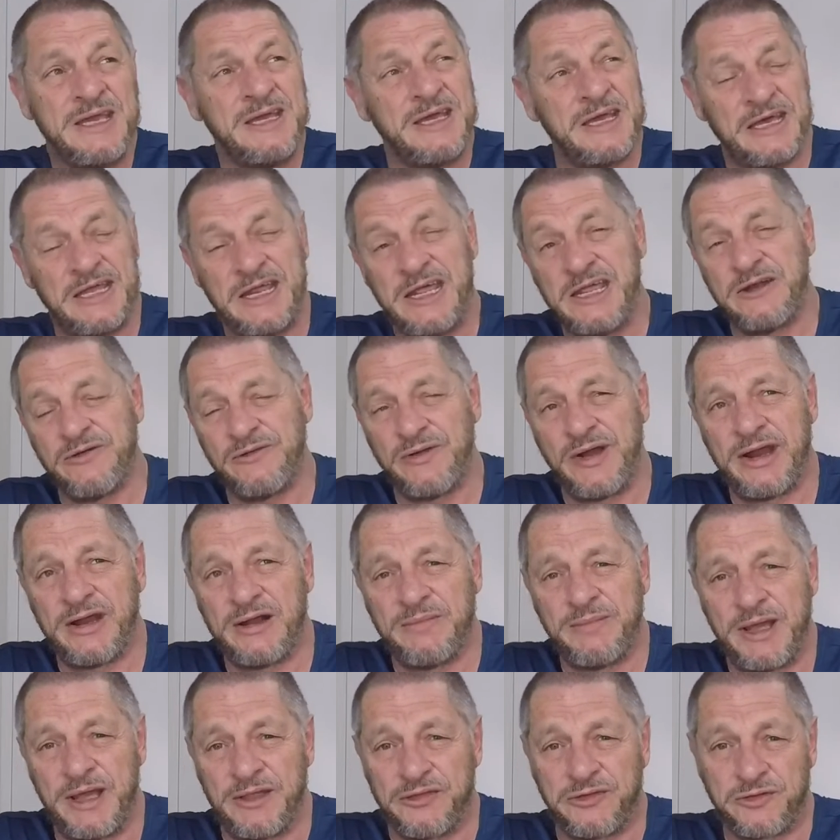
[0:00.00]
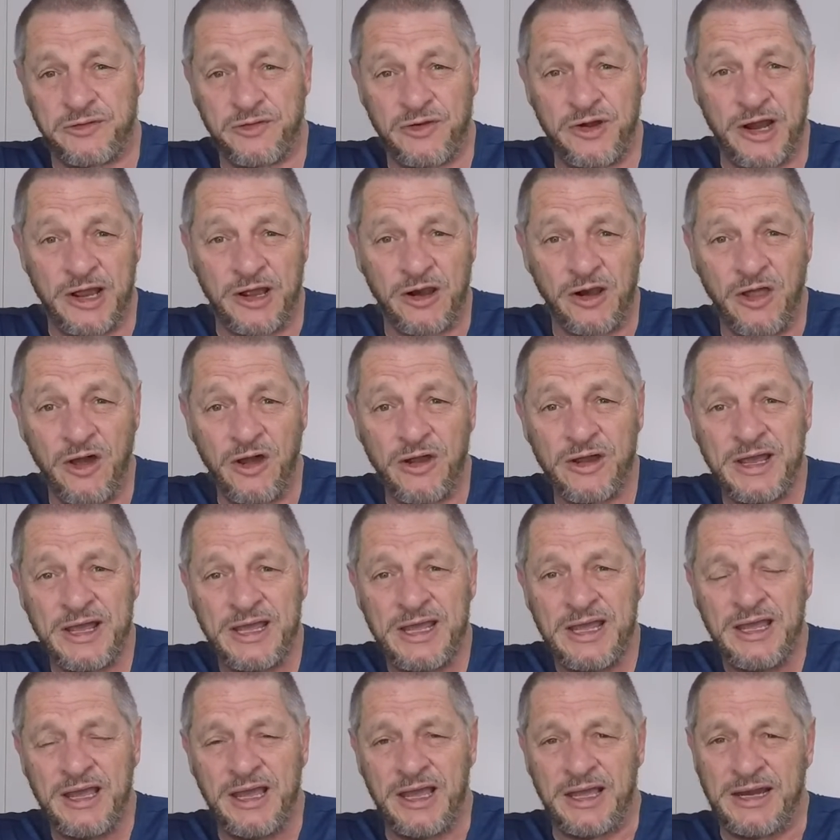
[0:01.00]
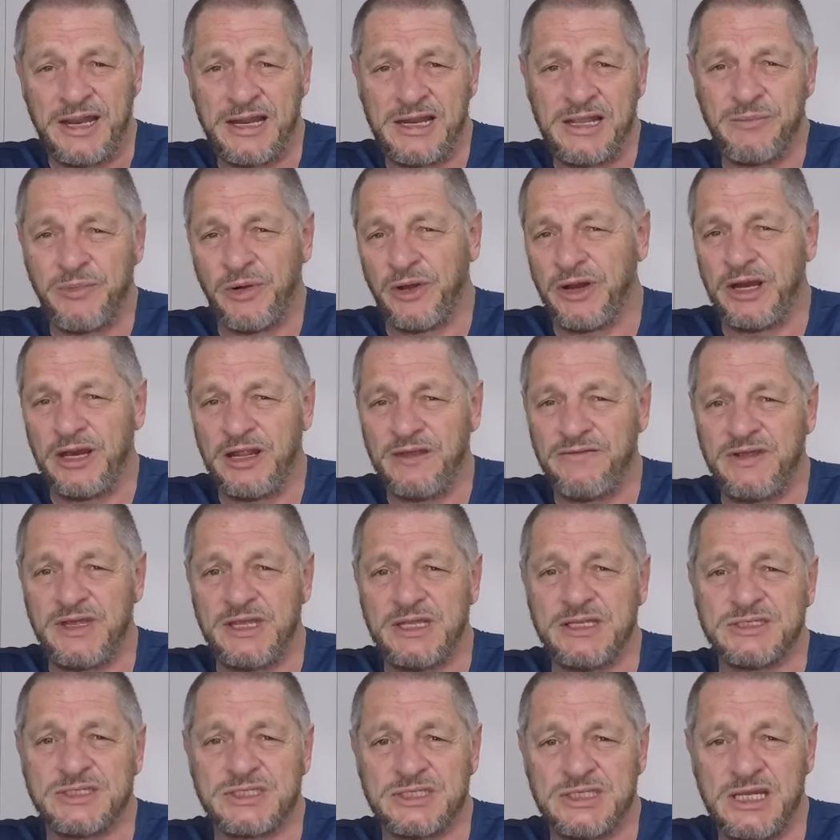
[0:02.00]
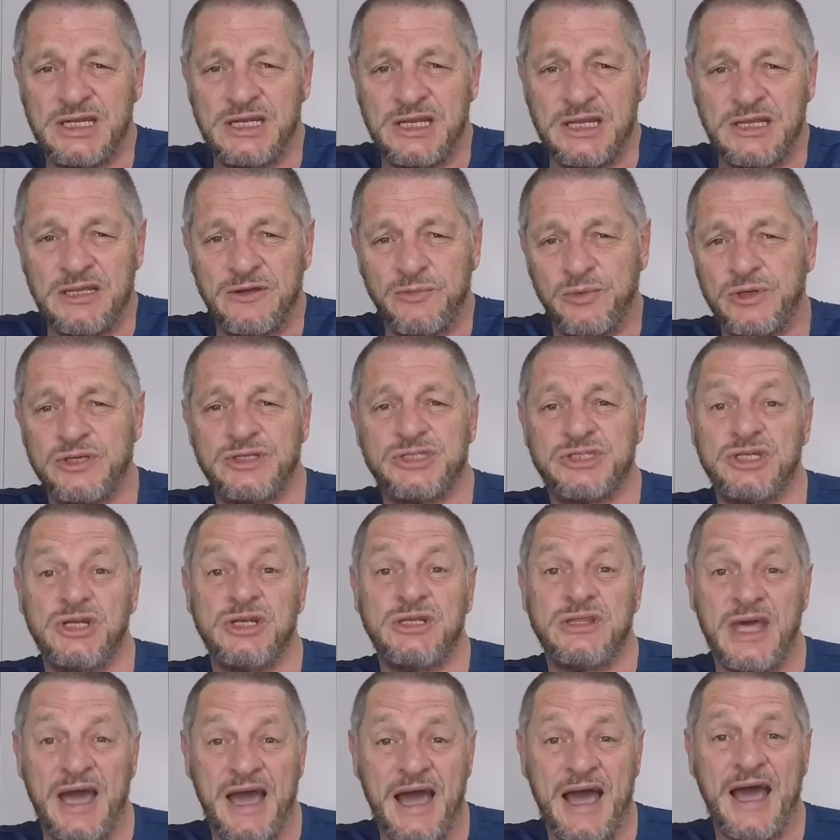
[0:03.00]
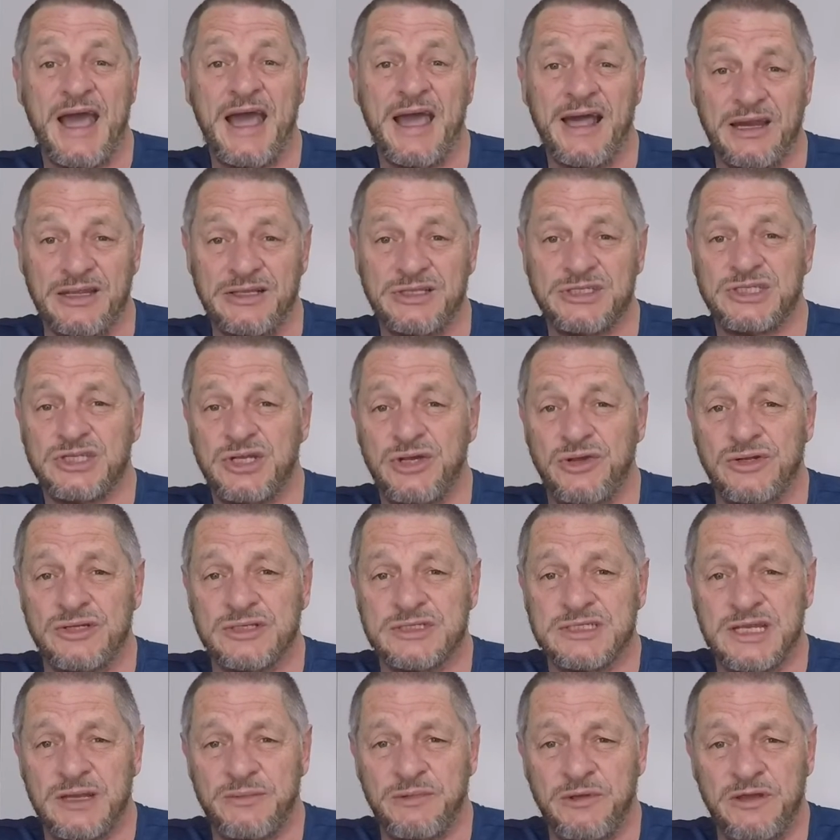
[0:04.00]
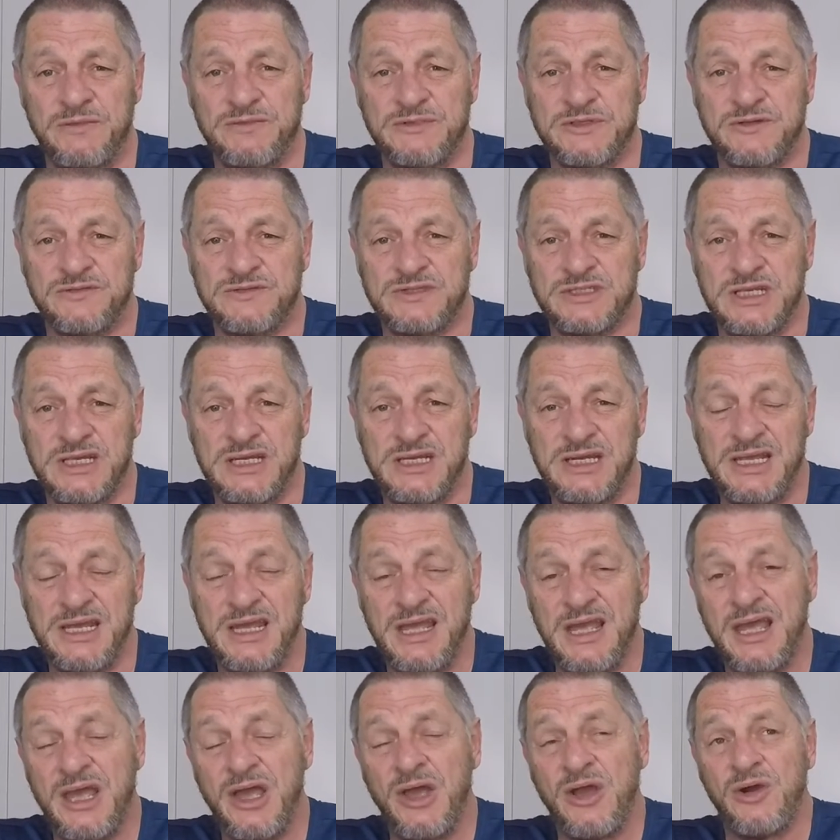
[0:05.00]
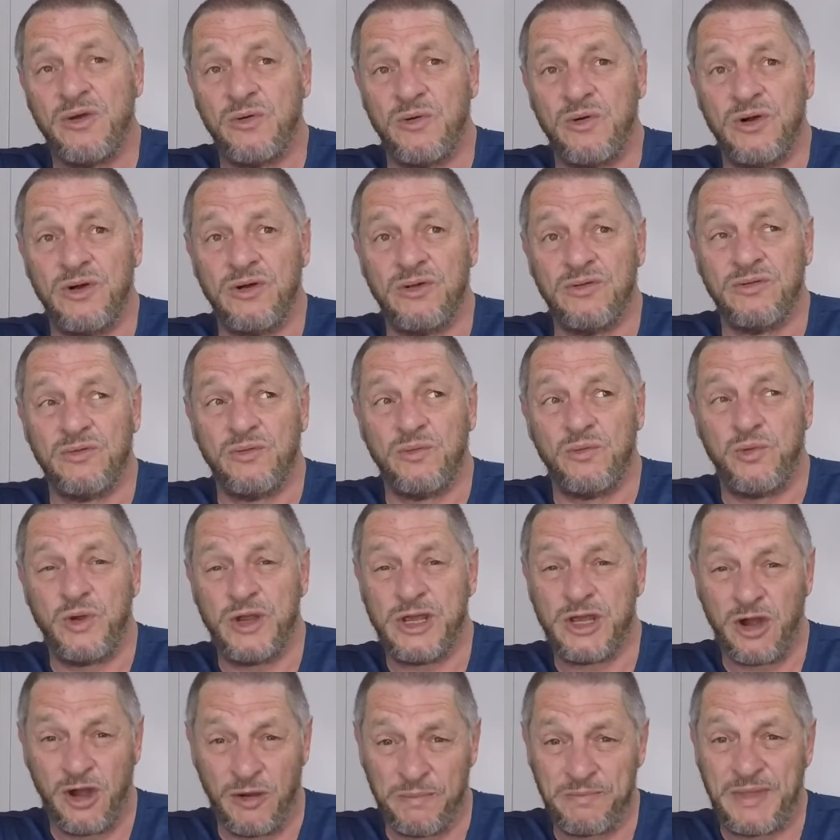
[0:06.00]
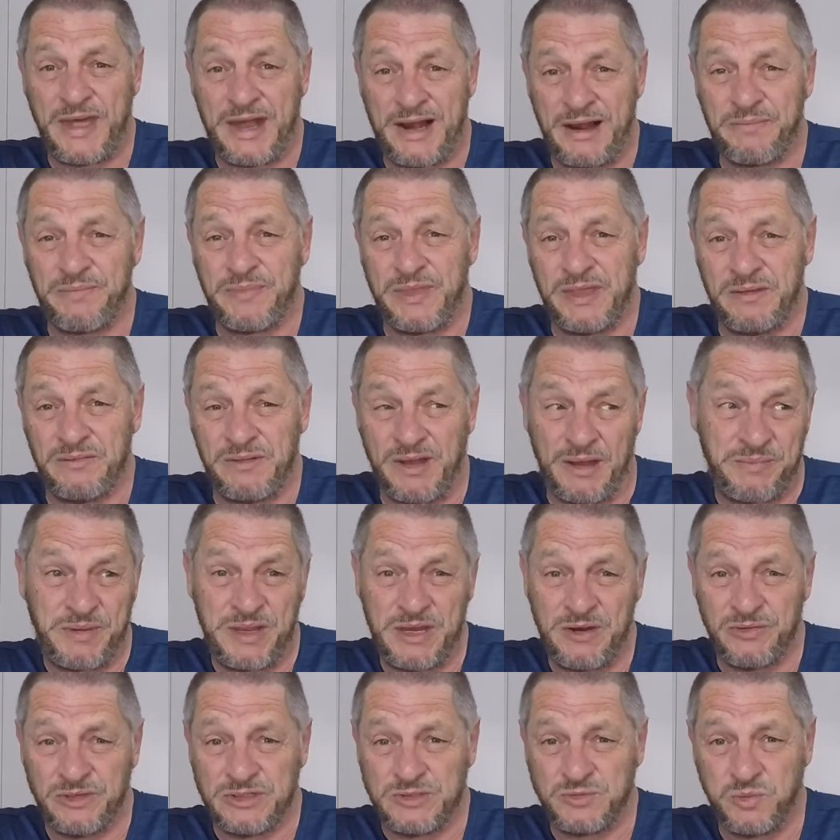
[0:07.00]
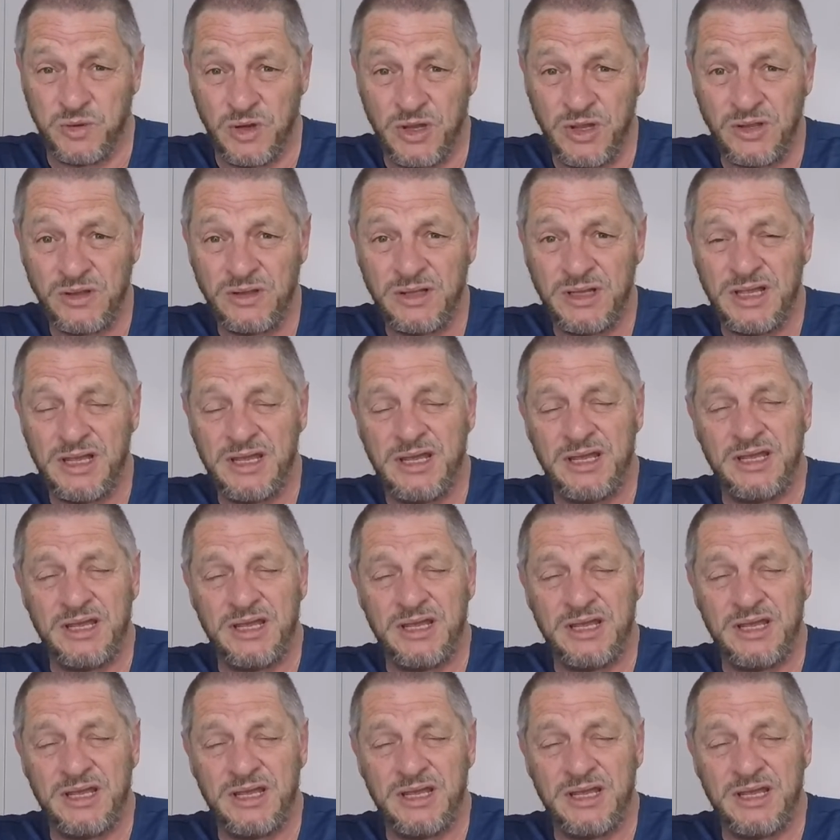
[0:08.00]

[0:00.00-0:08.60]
It hit around about 3 o'clock. And anybody living in Sydney, you would have seen the hail in certain suburbs of Sydney. Well, we copped that up here as well.